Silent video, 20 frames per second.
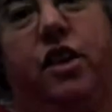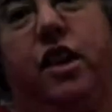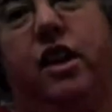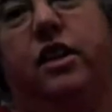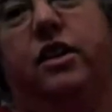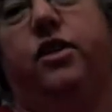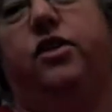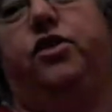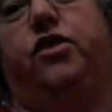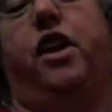
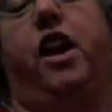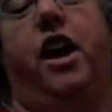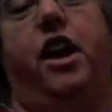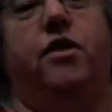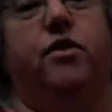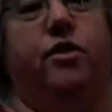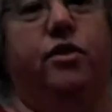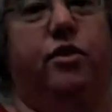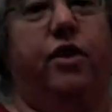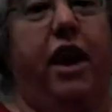English
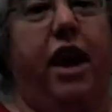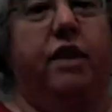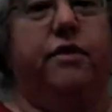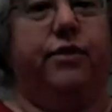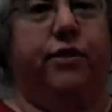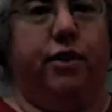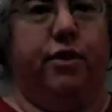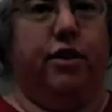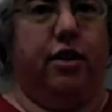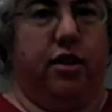at
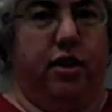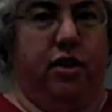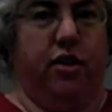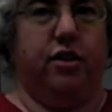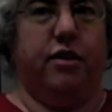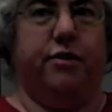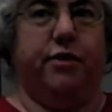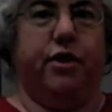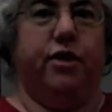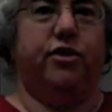Radford
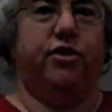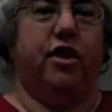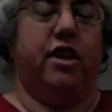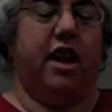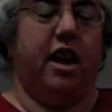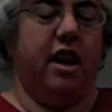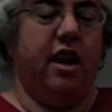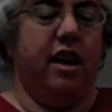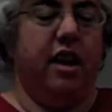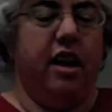
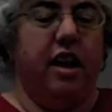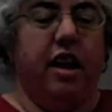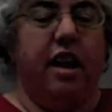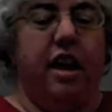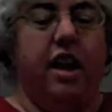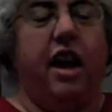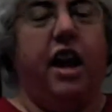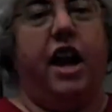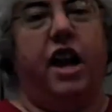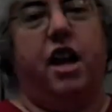University,
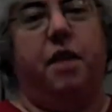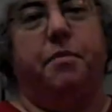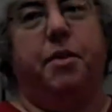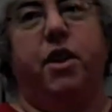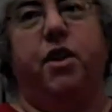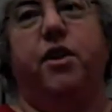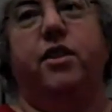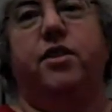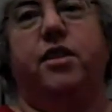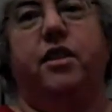and I'm
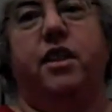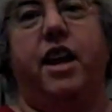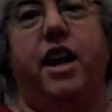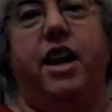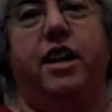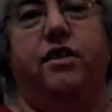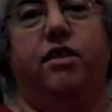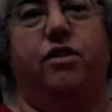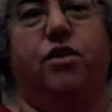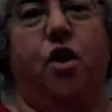here
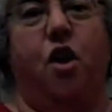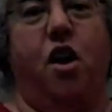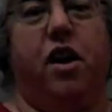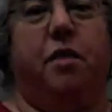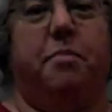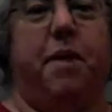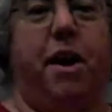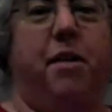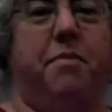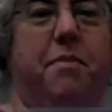today to talk
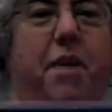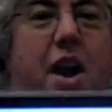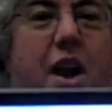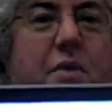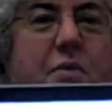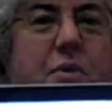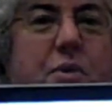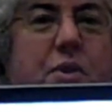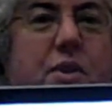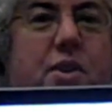about
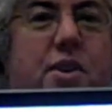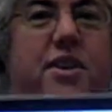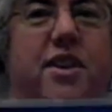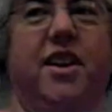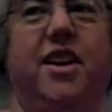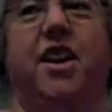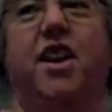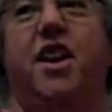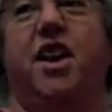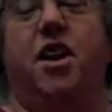my
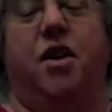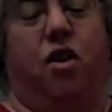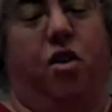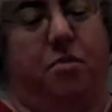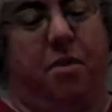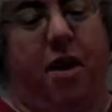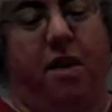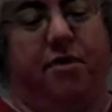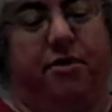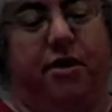word,
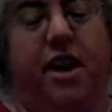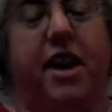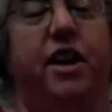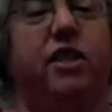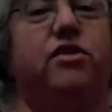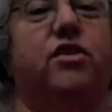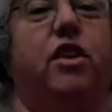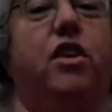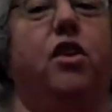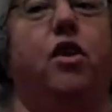my
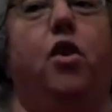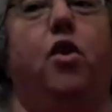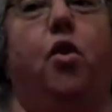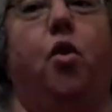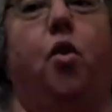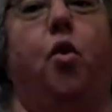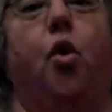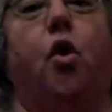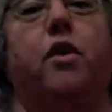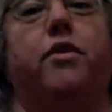phrase,
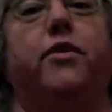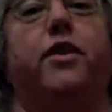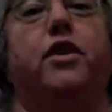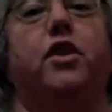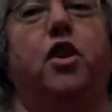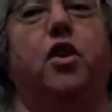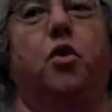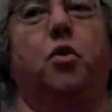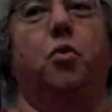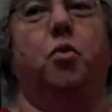
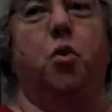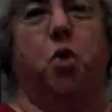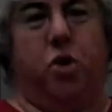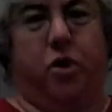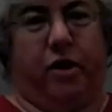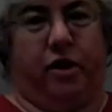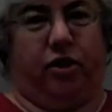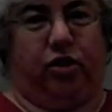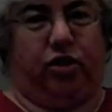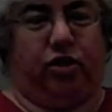orphan
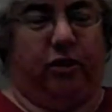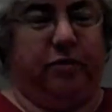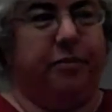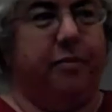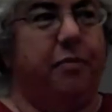works.